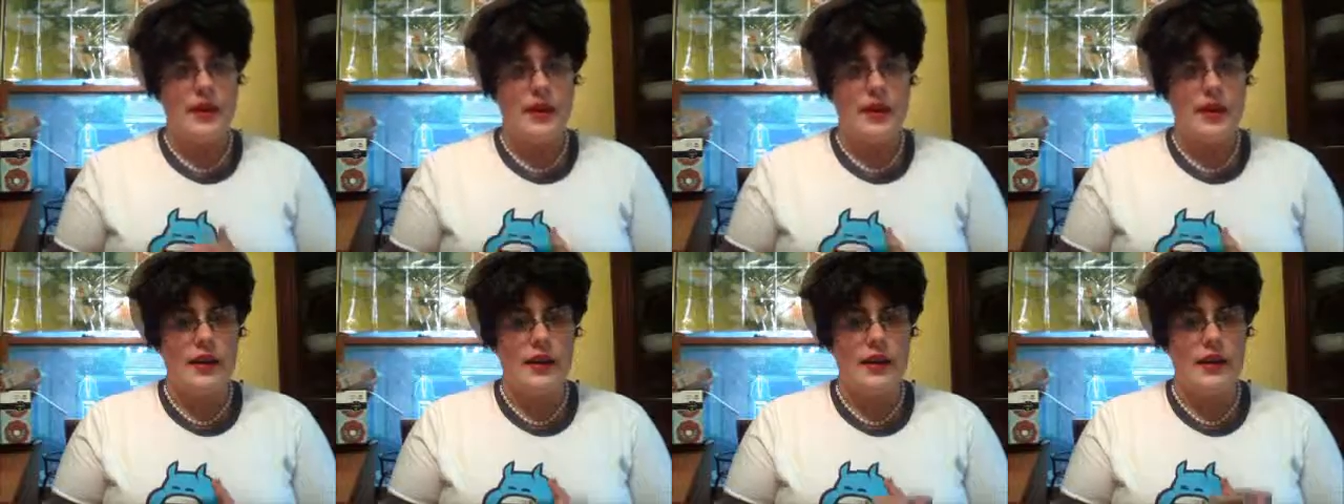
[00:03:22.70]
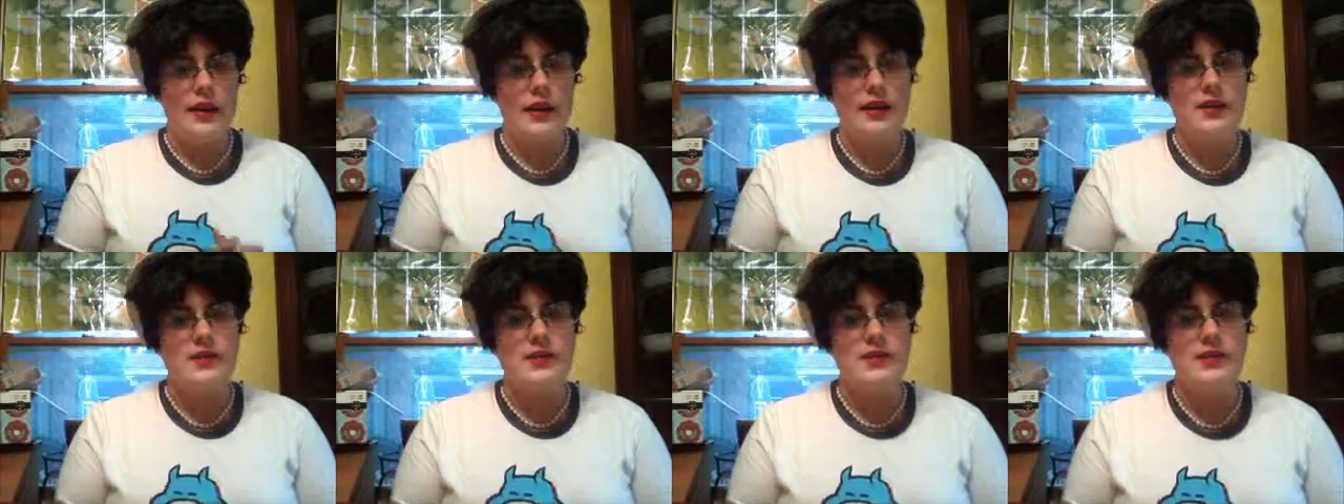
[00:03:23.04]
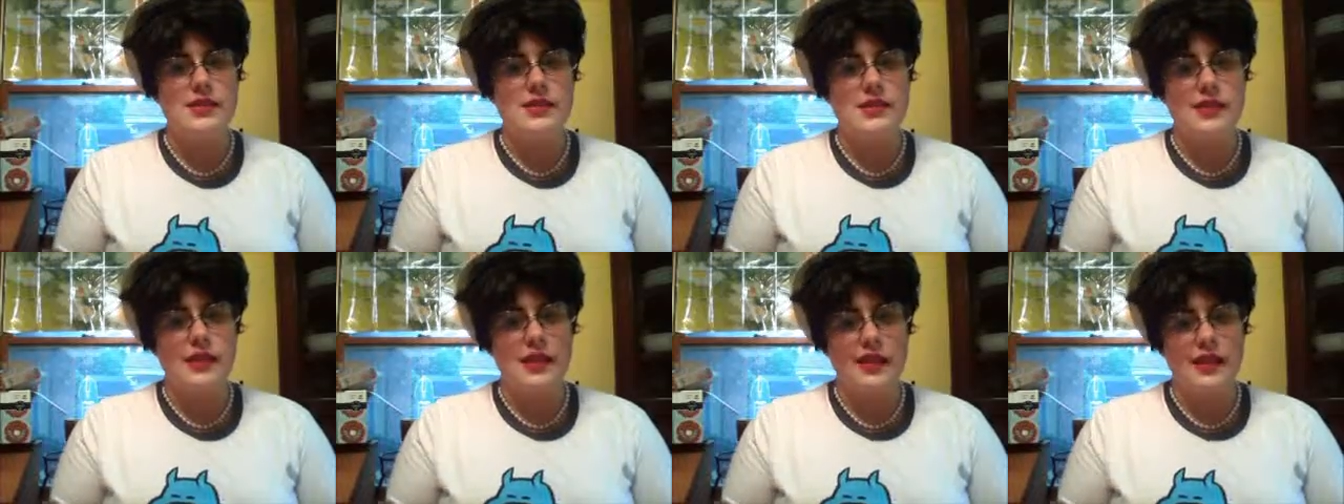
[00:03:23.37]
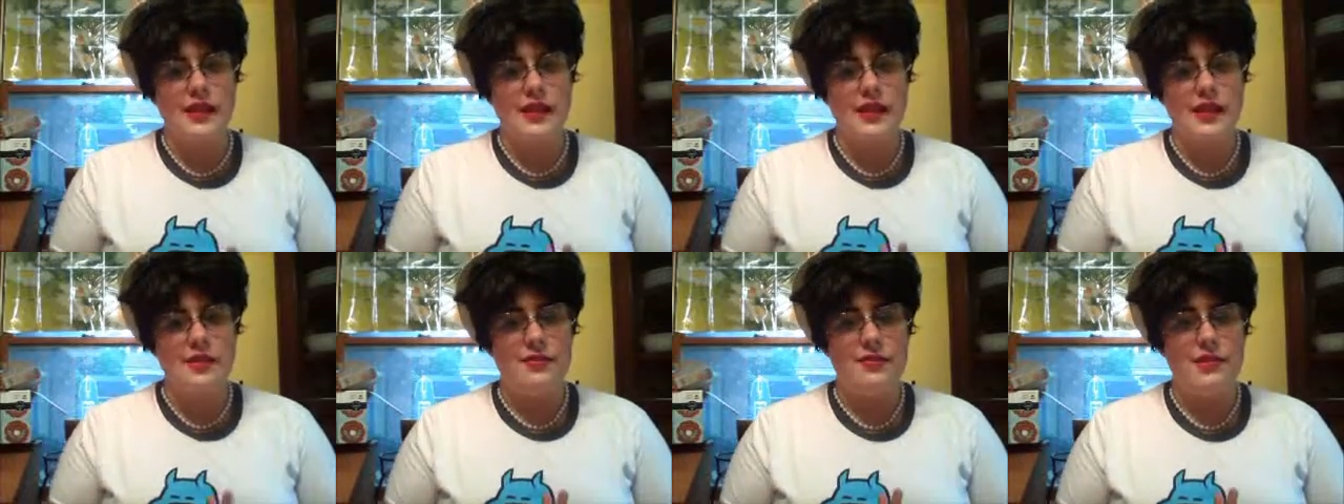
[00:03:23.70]
I guess
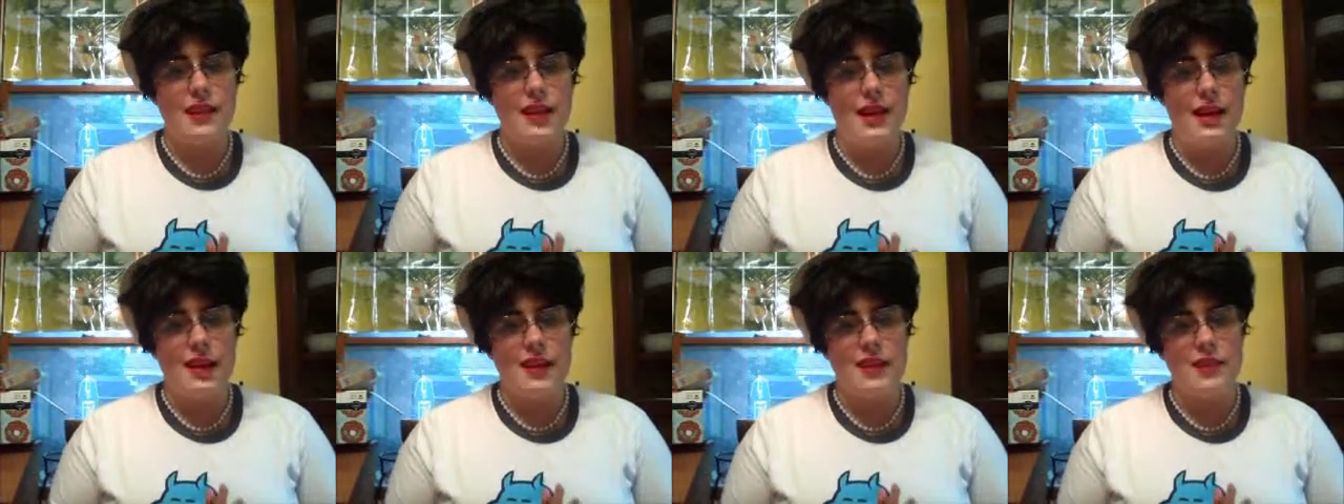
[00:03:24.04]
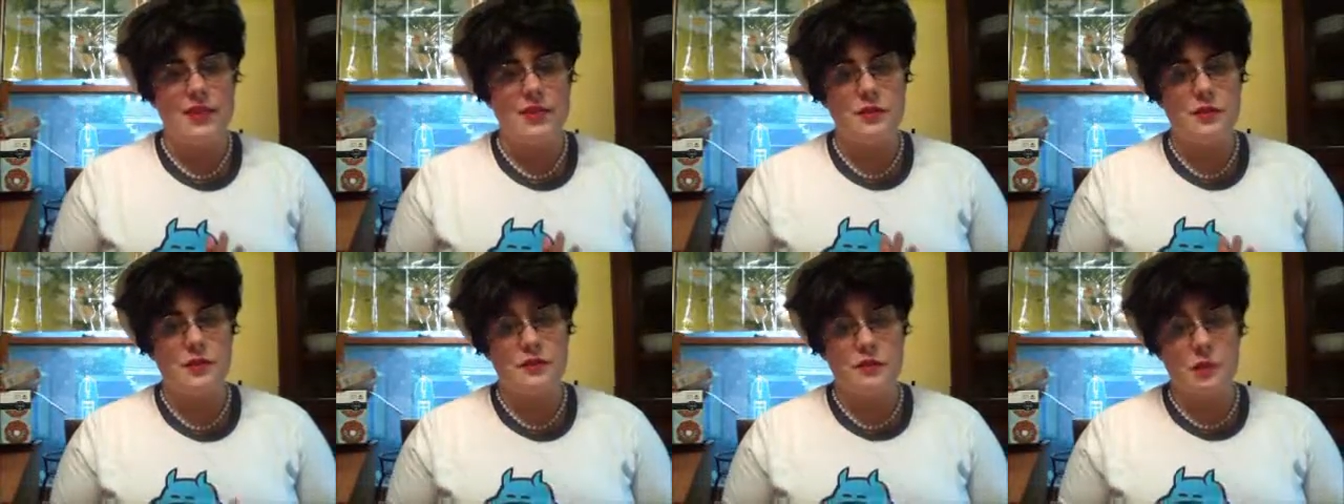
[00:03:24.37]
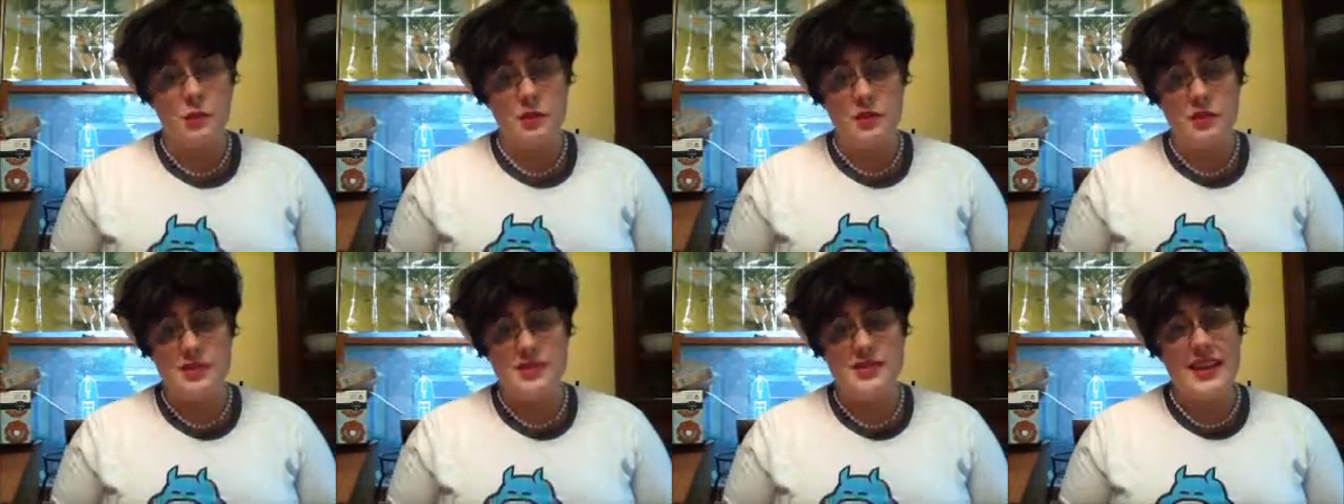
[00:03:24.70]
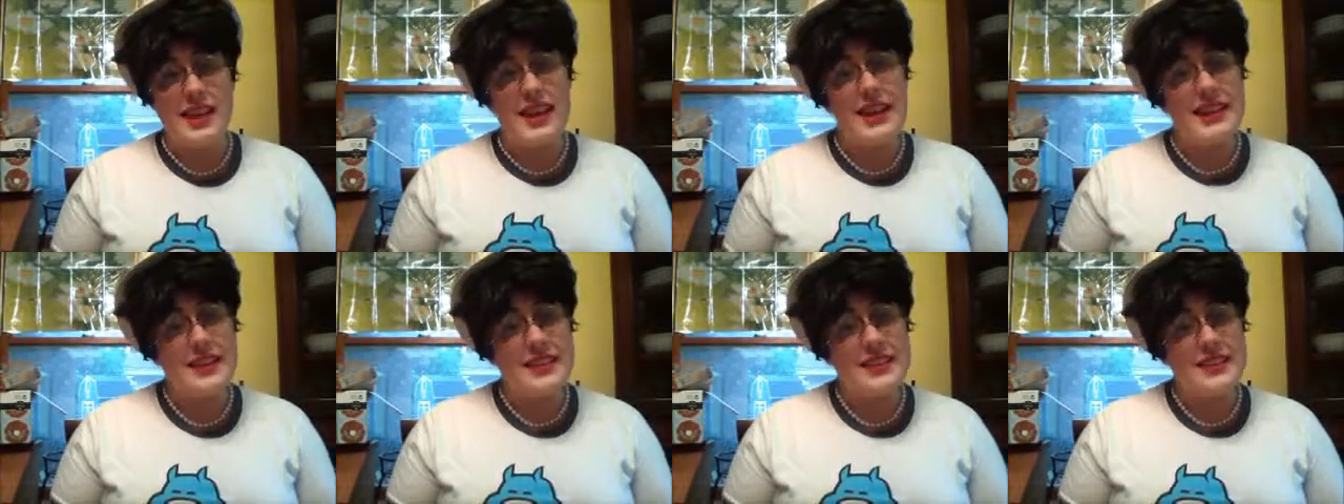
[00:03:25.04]
if I had the
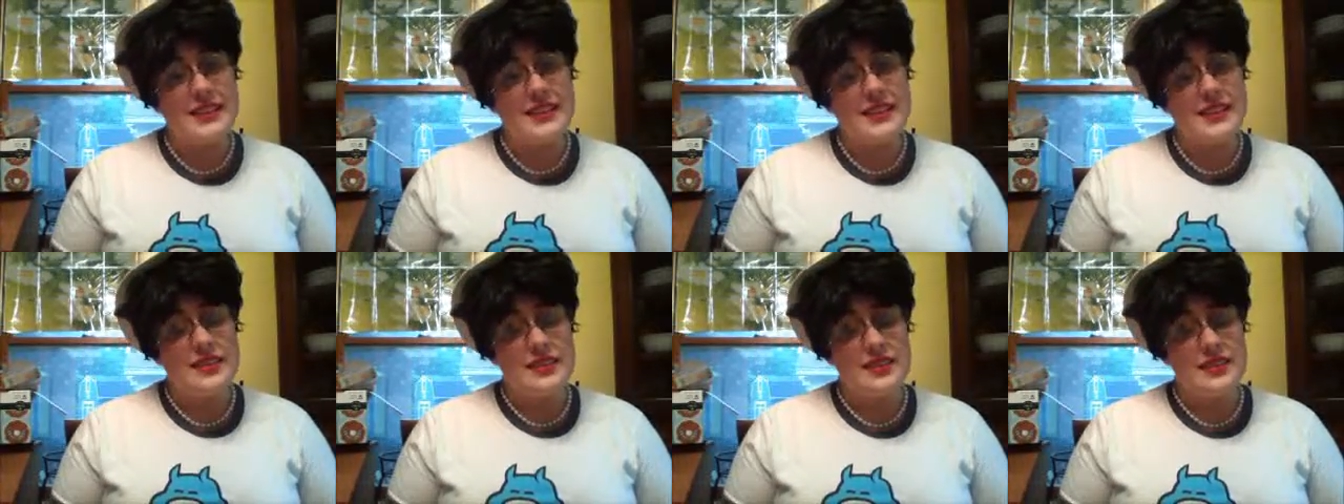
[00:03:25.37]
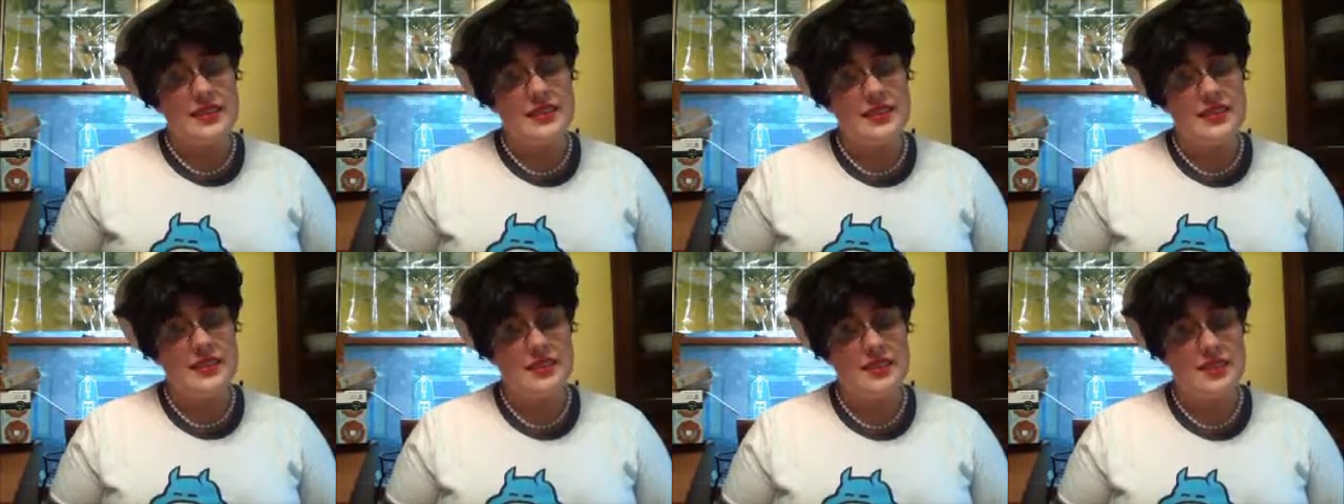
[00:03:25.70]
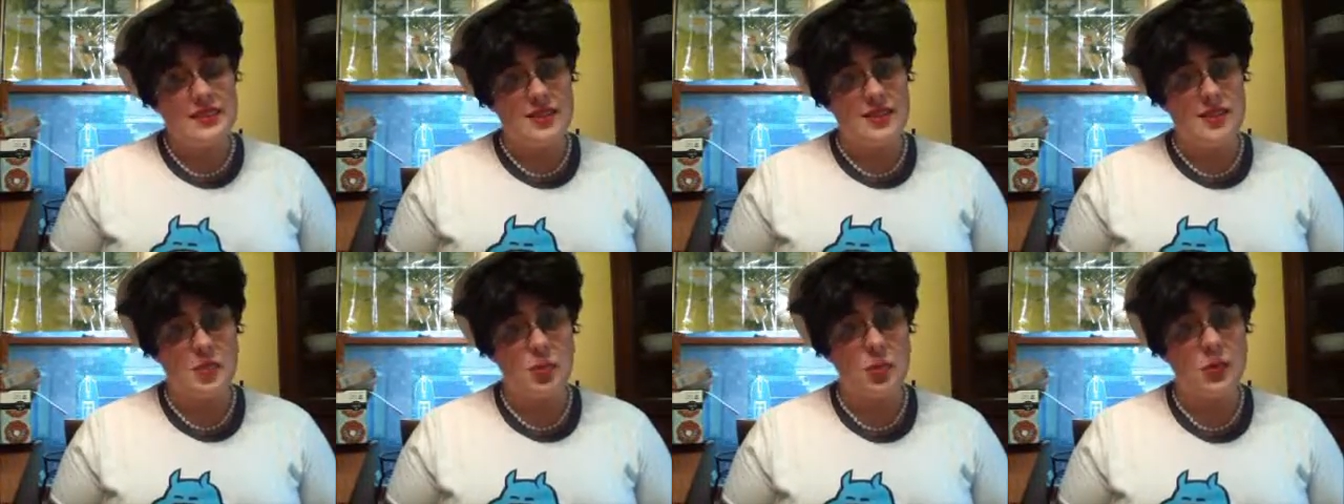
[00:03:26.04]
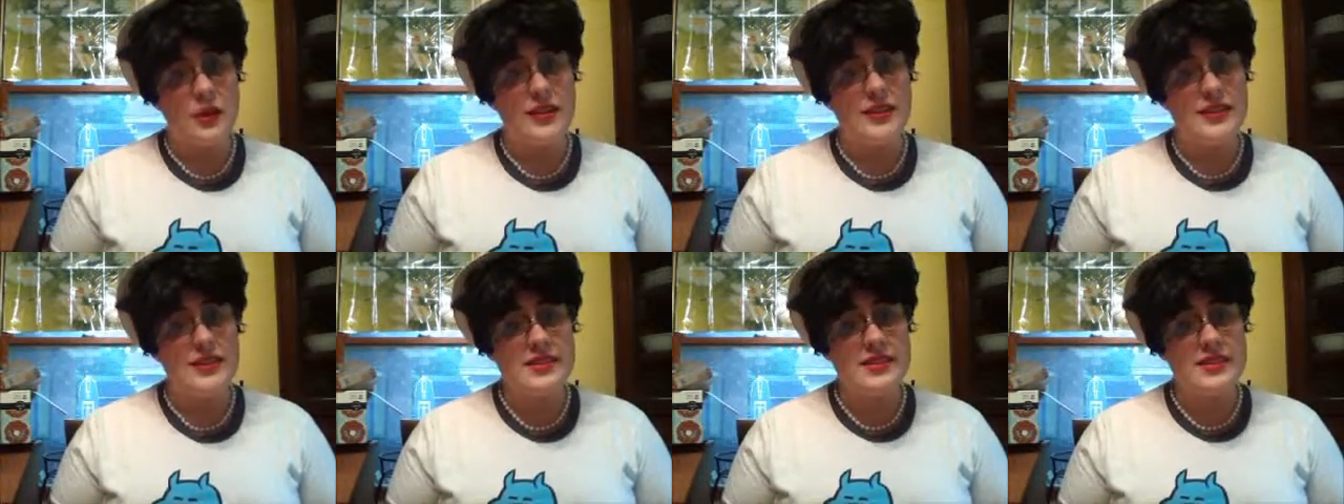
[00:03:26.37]
foresight and the
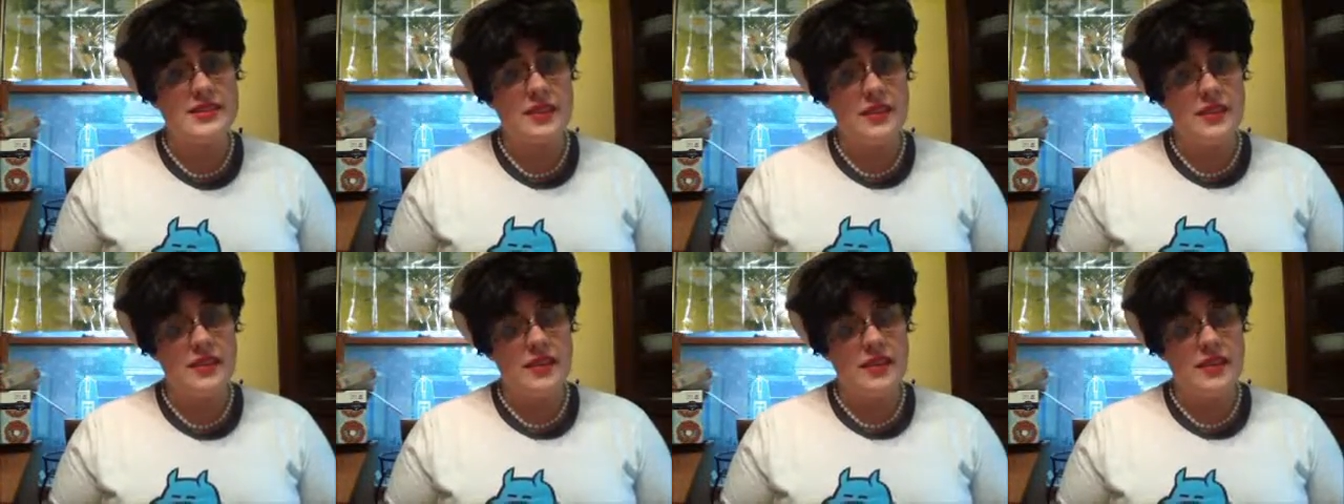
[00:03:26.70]
choice,